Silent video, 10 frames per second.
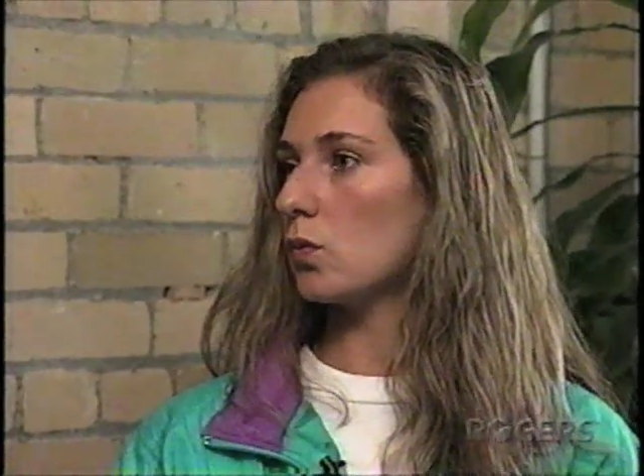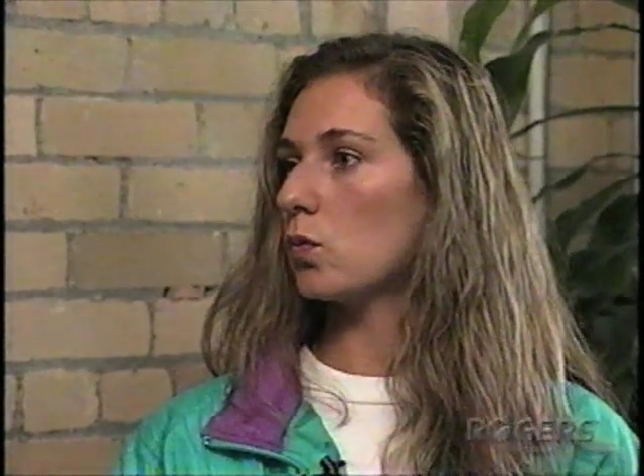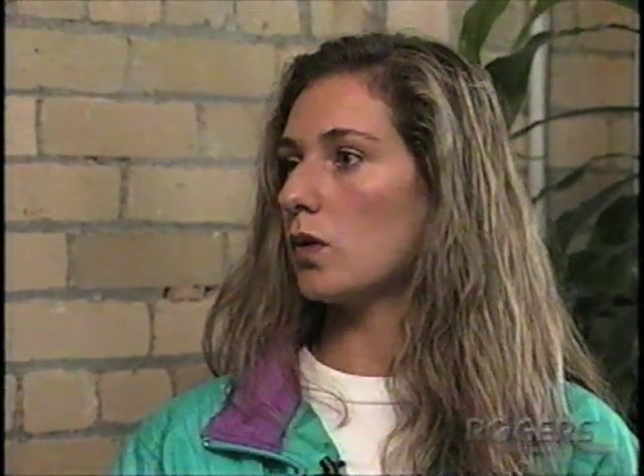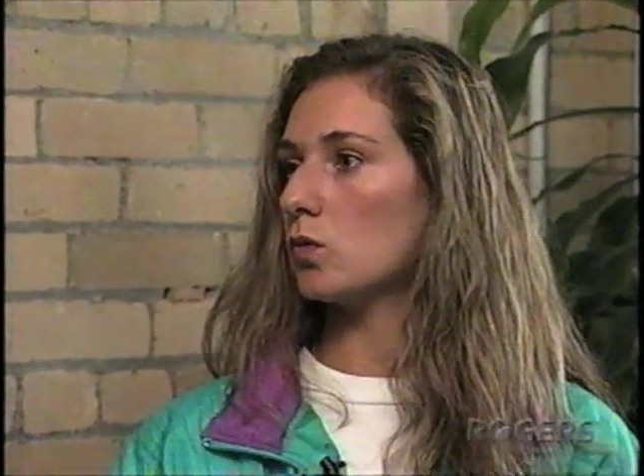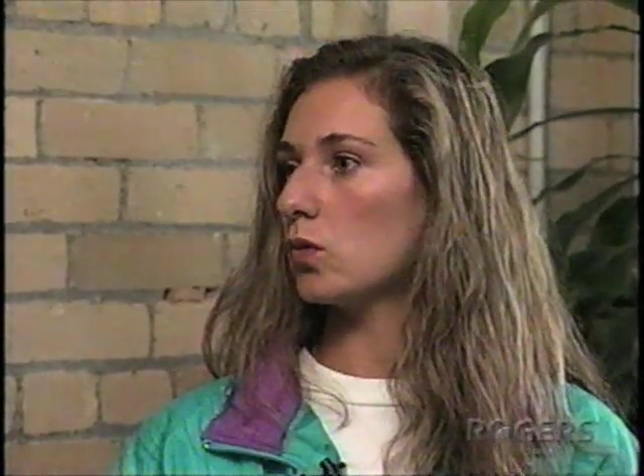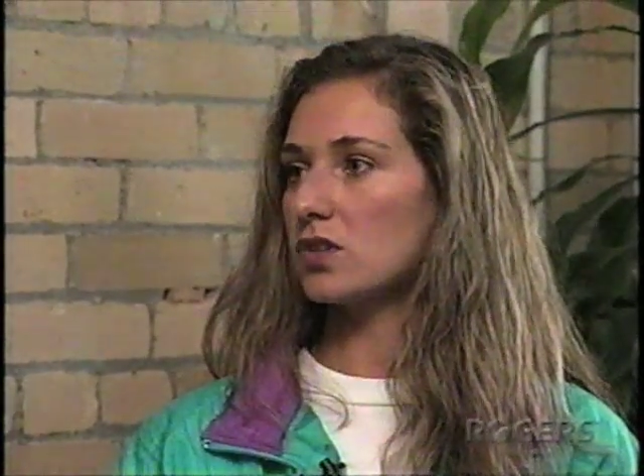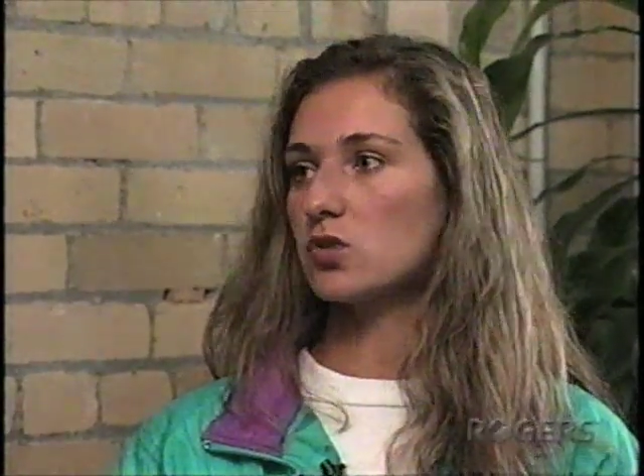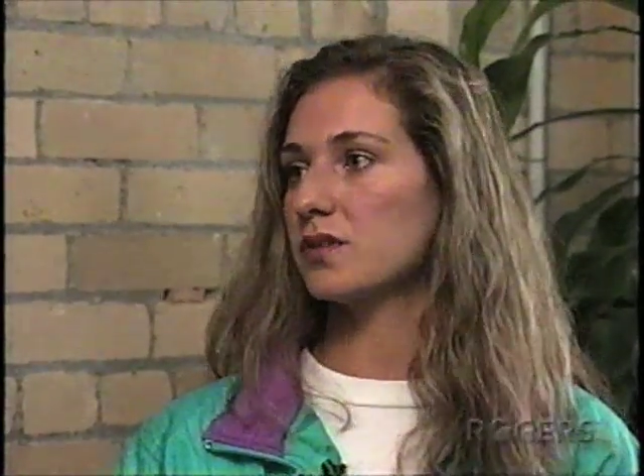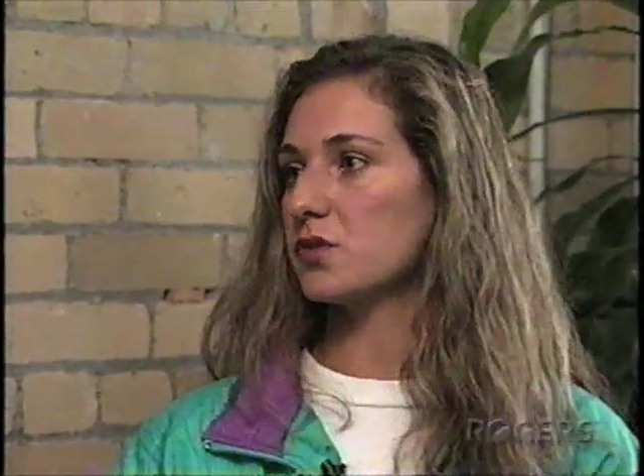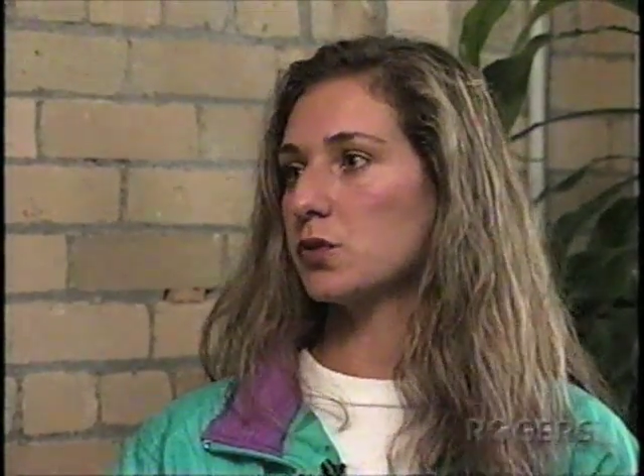what
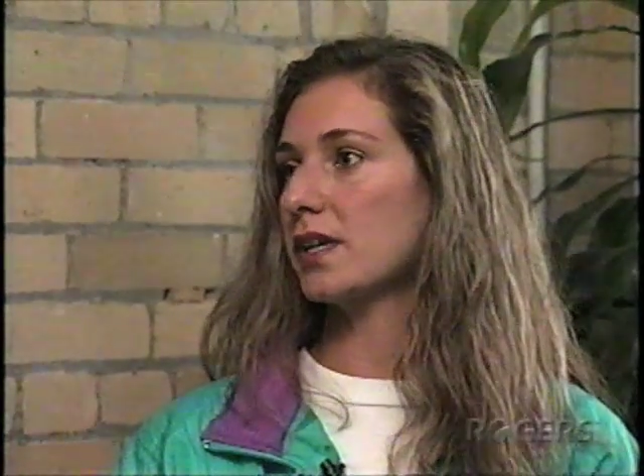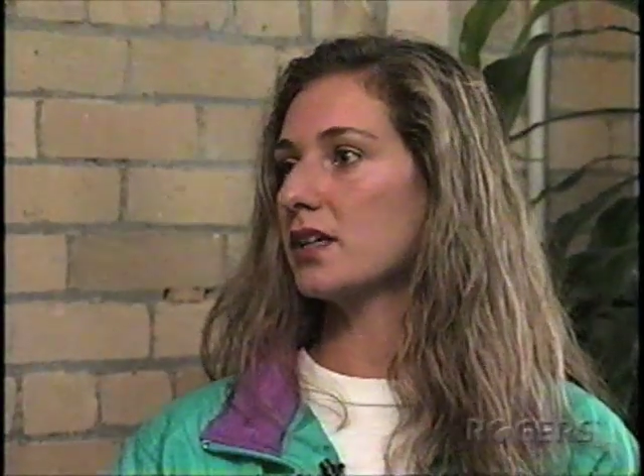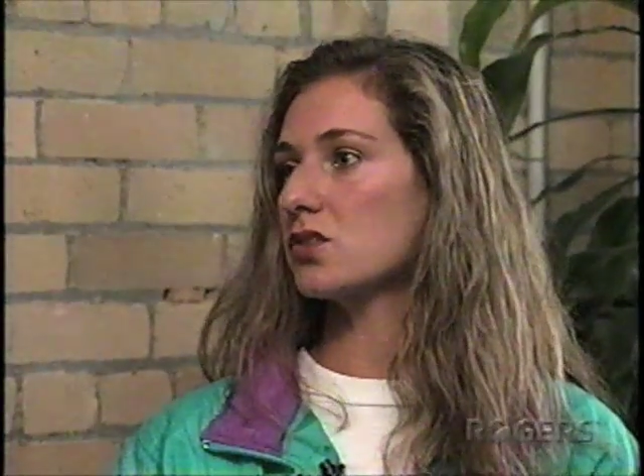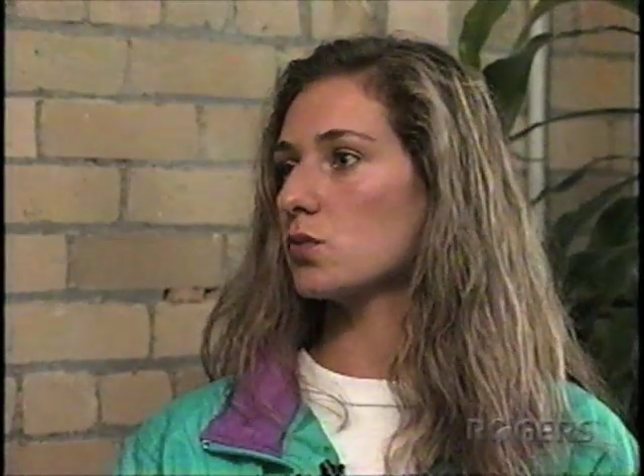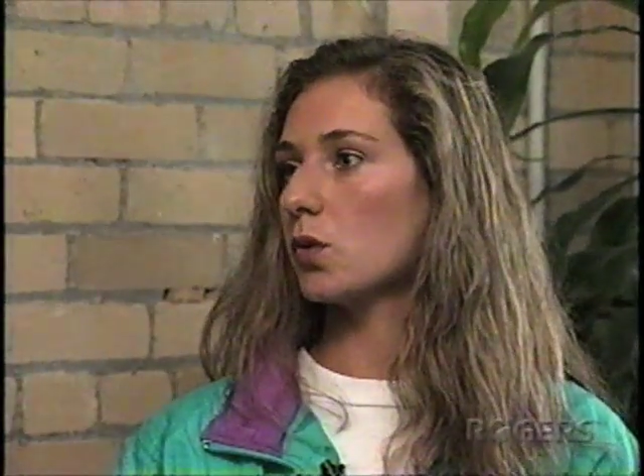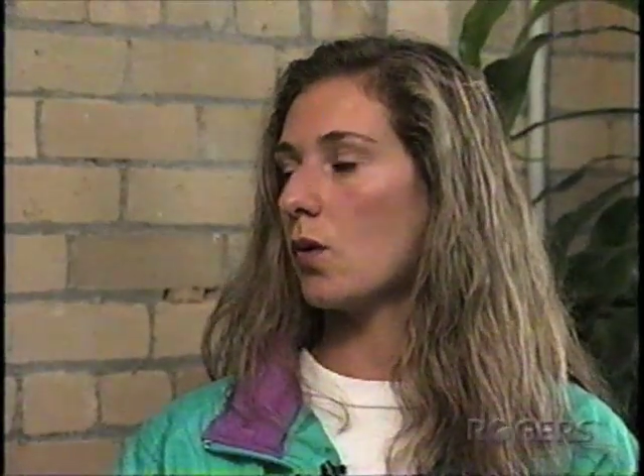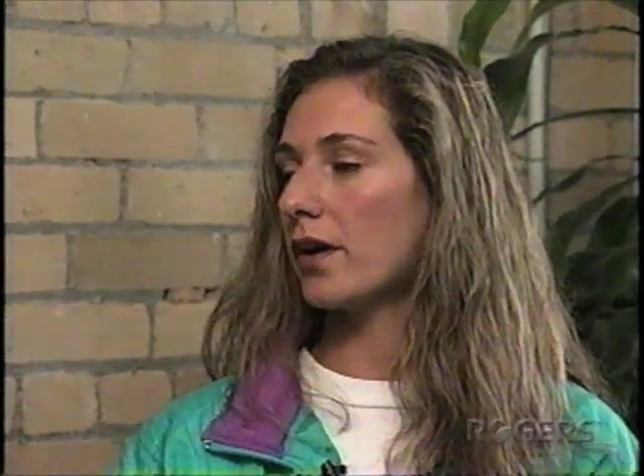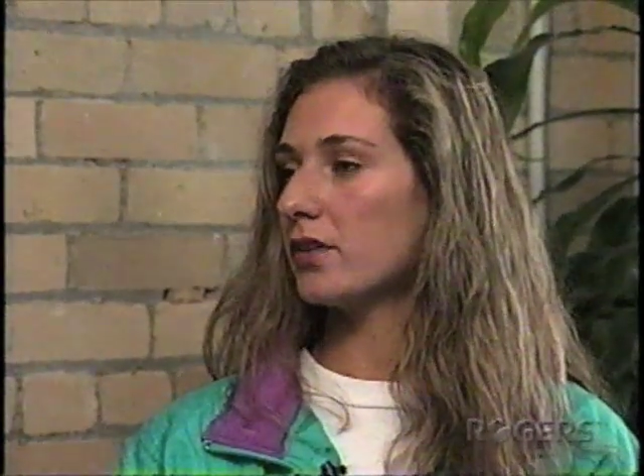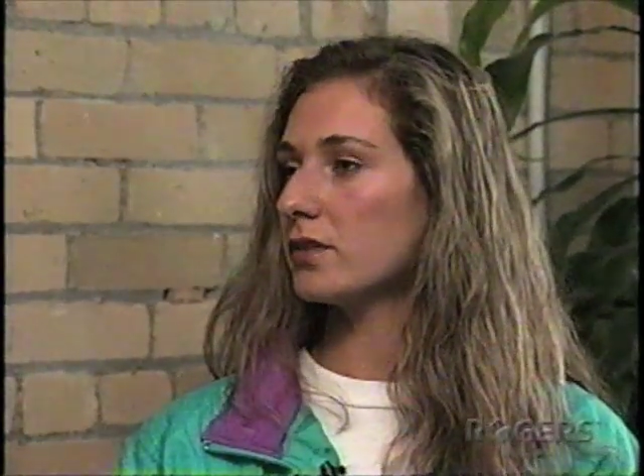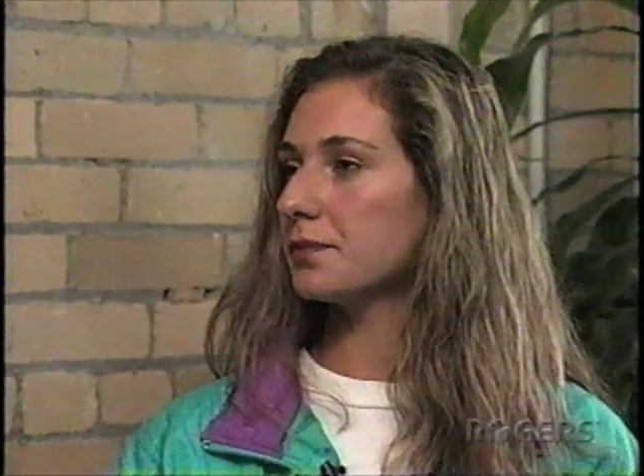sort of training is
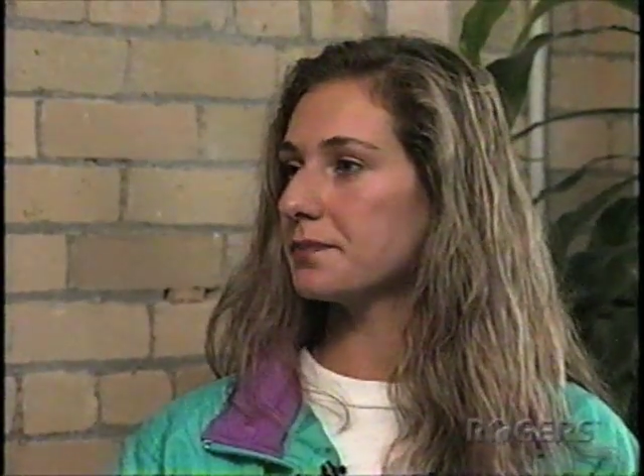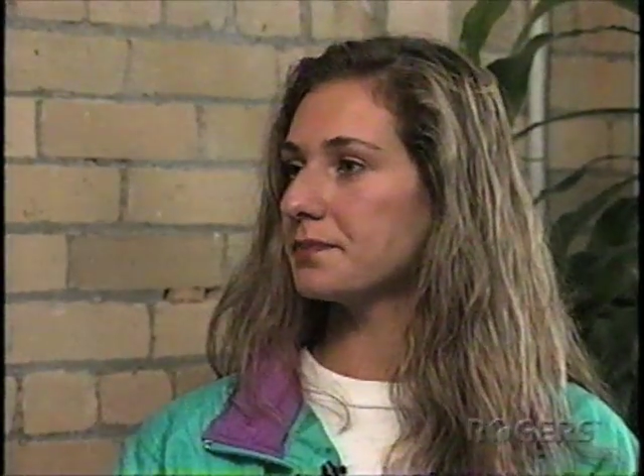required?